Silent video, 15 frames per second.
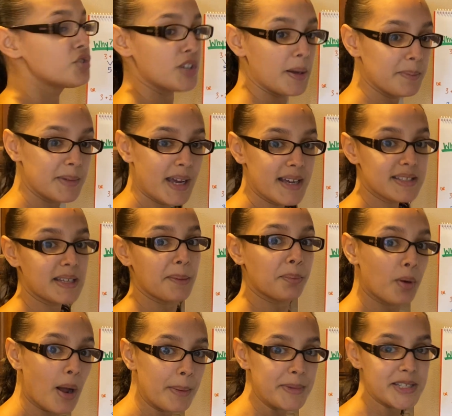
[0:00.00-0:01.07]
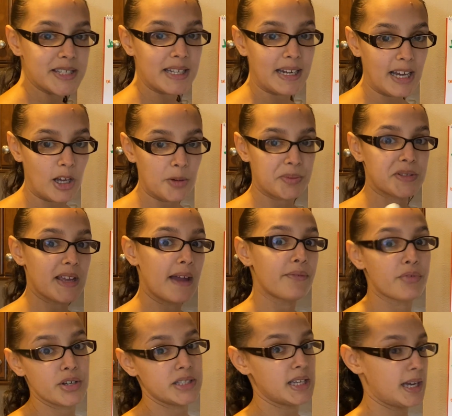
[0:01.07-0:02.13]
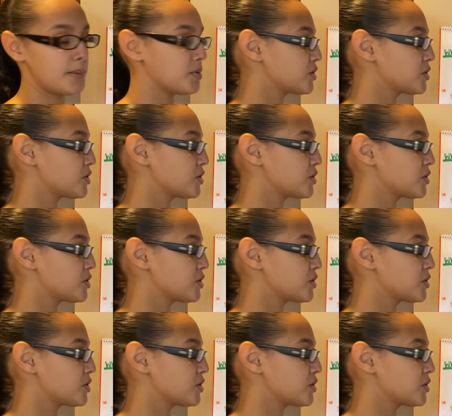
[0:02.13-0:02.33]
Gemdas, I promise it helps every time